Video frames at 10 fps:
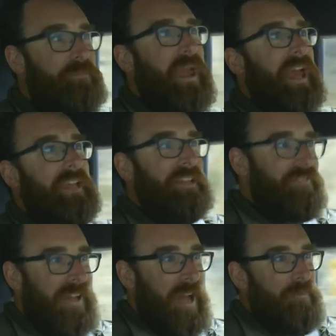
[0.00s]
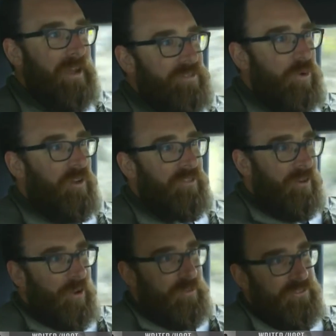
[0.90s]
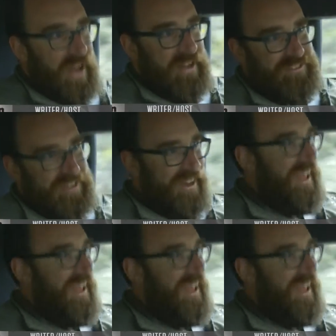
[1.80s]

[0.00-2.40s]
man living out my 12-year-old fantasy.